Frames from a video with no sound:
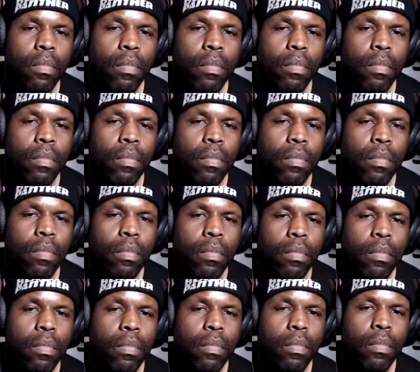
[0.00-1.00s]

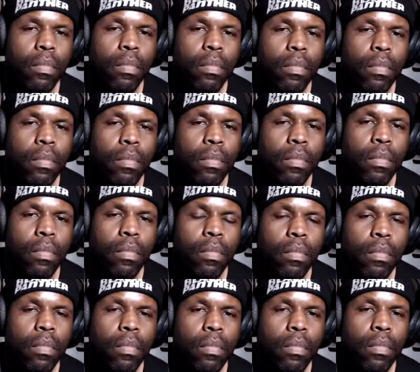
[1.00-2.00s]

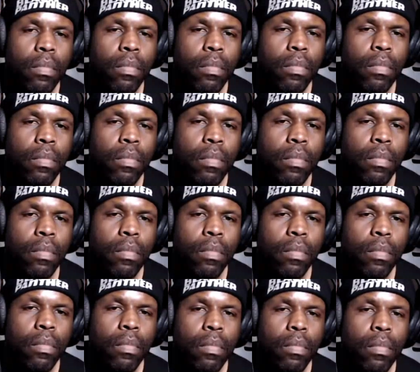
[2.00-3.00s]

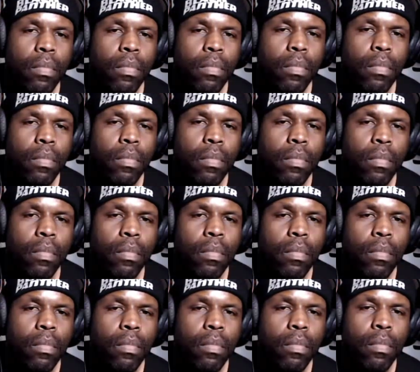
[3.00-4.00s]

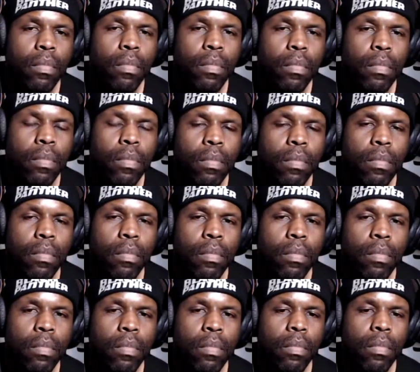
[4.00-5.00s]

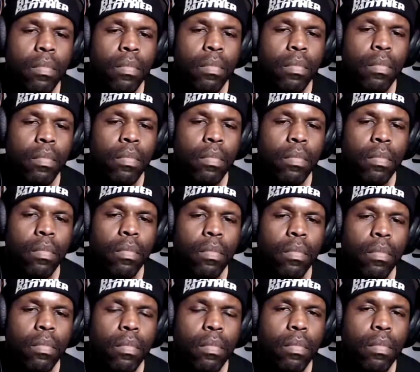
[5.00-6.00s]

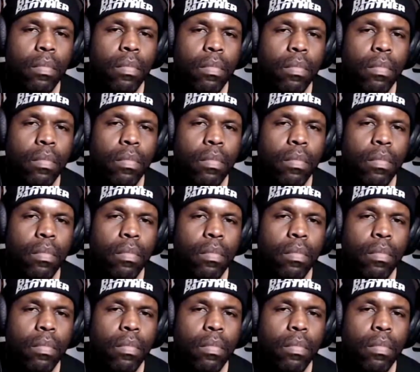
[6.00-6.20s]
(silent)